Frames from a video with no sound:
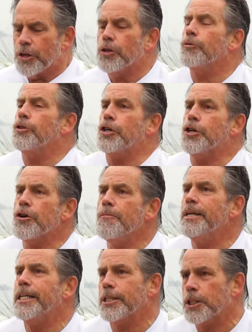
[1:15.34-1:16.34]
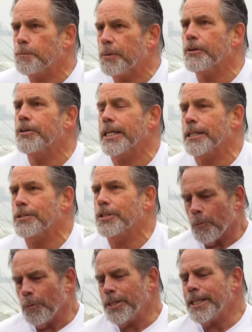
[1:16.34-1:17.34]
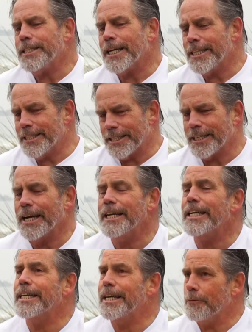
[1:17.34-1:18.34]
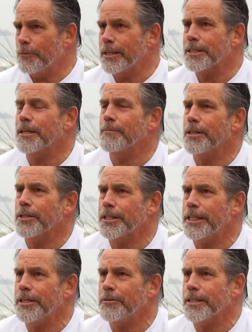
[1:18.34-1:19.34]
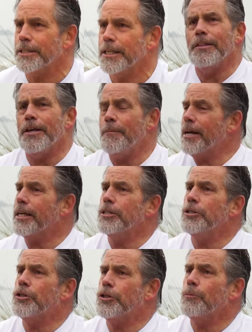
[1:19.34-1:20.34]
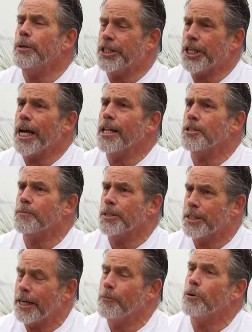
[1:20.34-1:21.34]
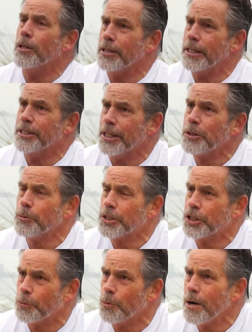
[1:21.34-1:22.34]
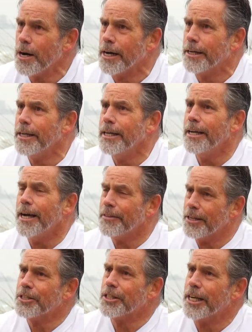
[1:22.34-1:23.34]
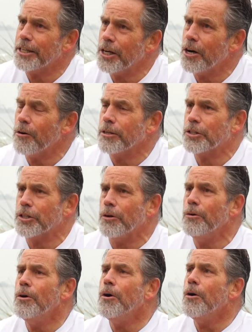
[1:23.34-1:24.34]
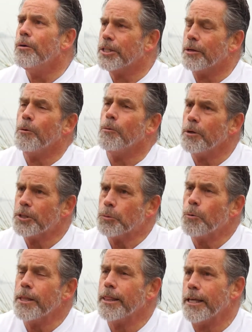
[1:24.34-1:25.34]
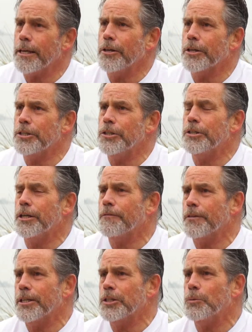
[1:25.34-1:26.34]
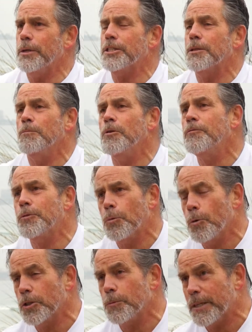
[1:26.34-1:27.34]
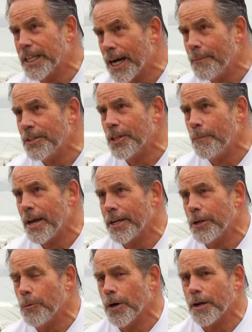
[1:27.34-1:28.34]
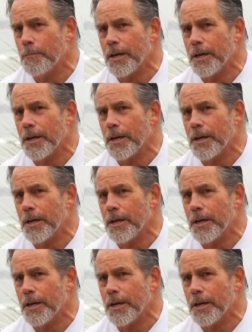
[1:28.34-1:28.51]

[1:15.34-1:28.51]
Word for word: you know, the human experience. When these guys kind of get rid of some of their secrets, they make a new we challenge them and say, "Well, is this what you want?" And they'll say no, and so we say, well, what's one thing you can do different this week to move towards becoming the man you want to